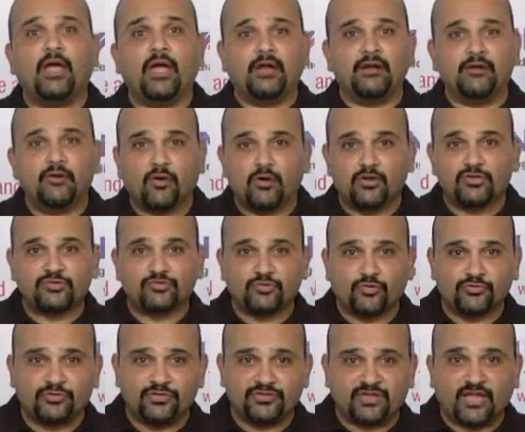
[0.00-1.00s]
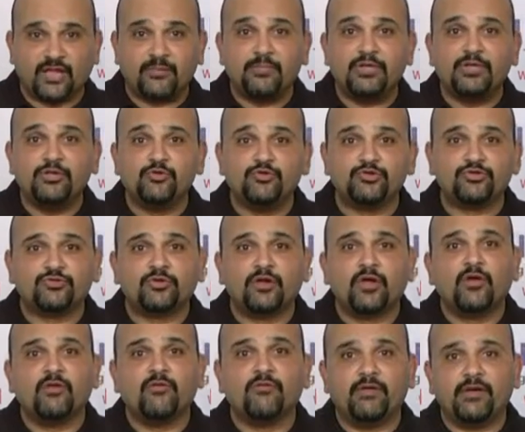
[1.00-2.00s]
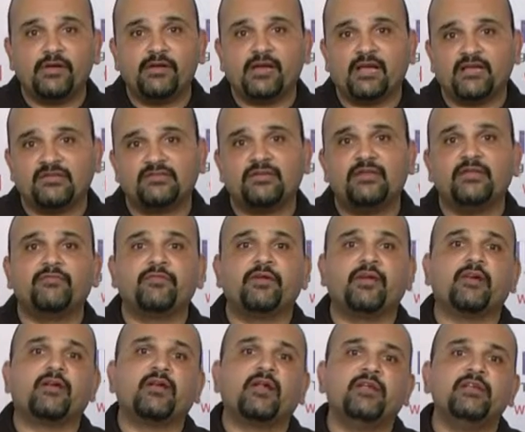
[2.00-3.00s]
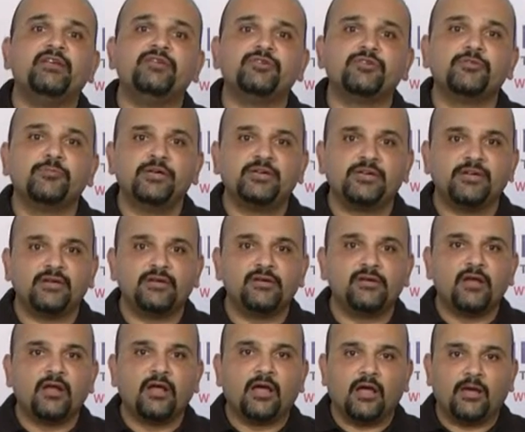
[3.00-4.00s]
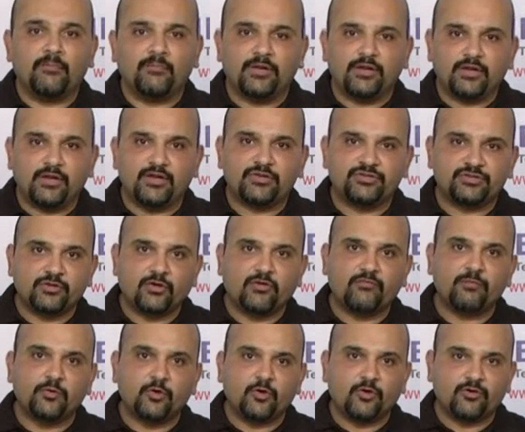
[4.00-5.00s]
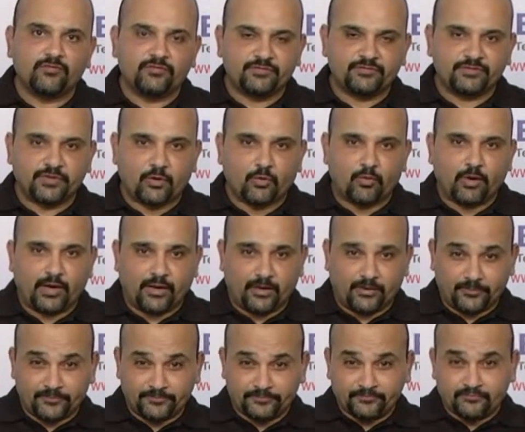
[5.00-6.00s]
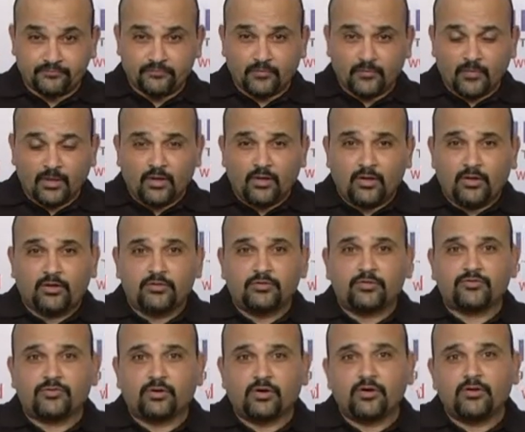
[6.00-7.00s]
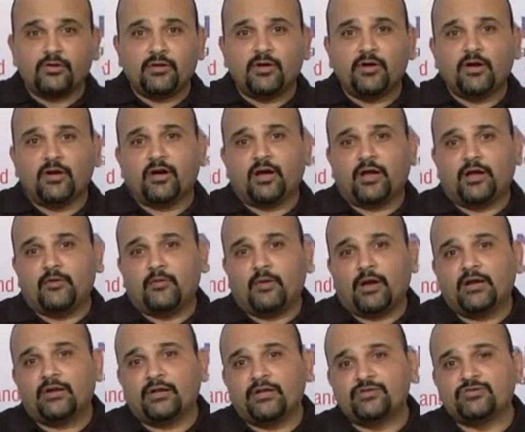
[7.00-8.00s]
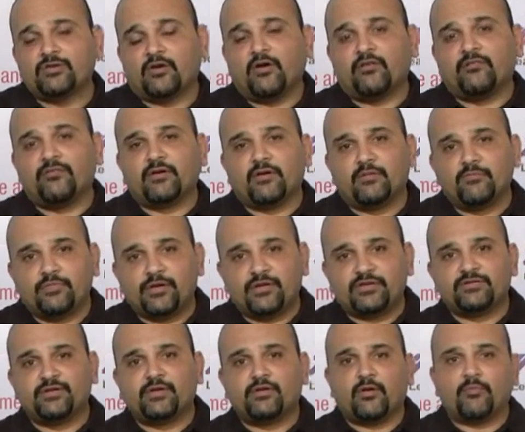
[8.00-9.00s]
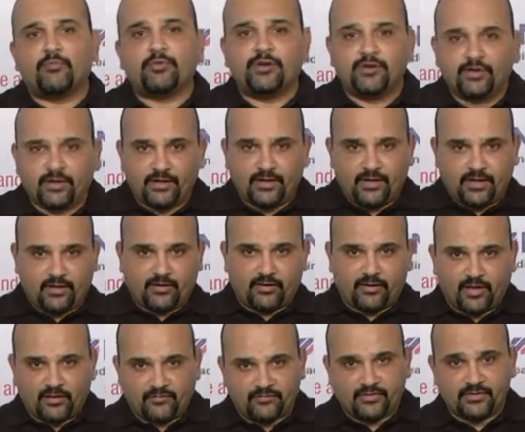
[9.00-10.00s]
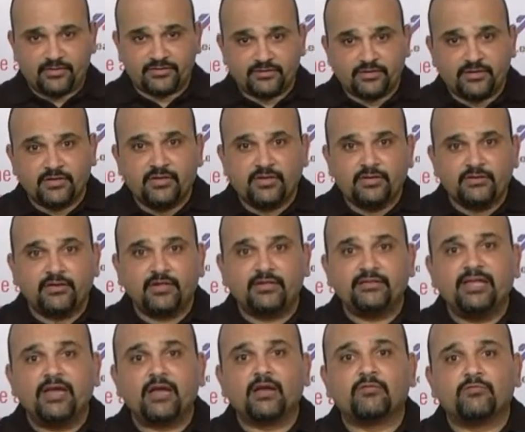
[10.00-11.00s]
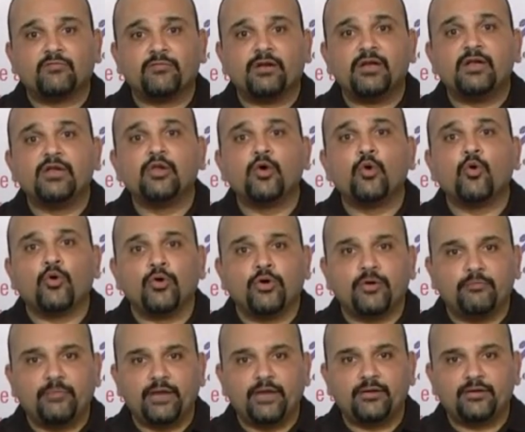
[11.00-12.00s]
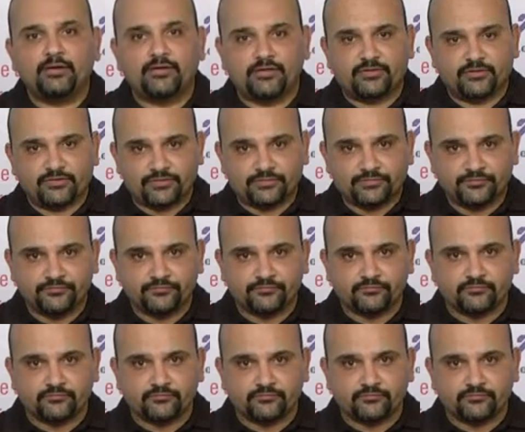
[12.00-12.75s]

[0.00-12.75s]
And also this can be used very nicely where intermittent application of blow off is required. The third advantage of a compressed air operated air knife is that they are very low maintenance.